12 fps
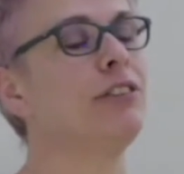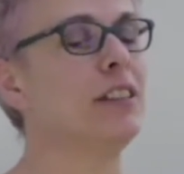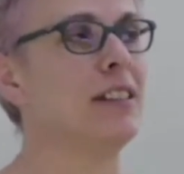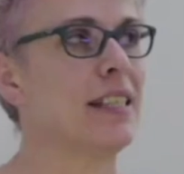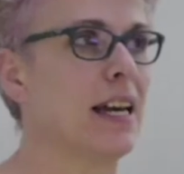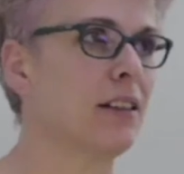
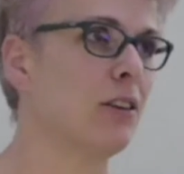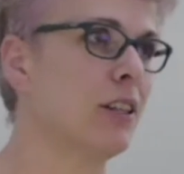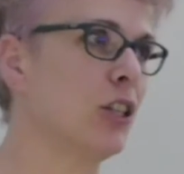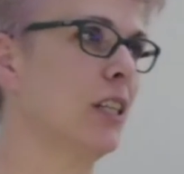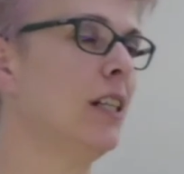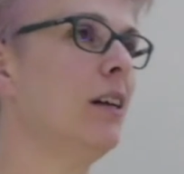food
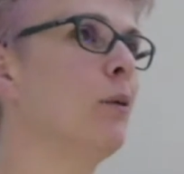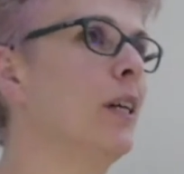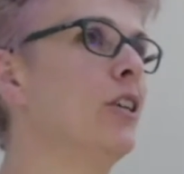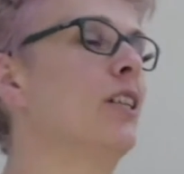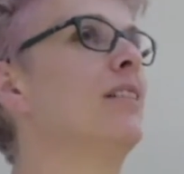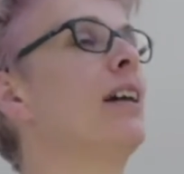technology,
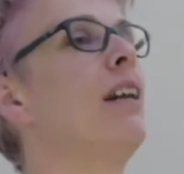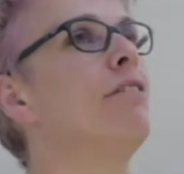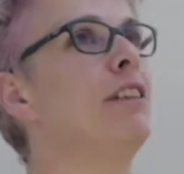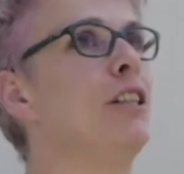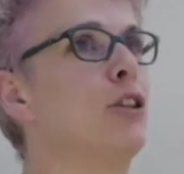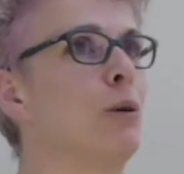which is a
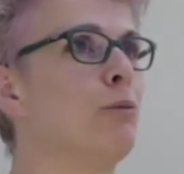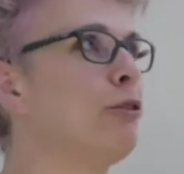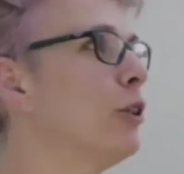lovely job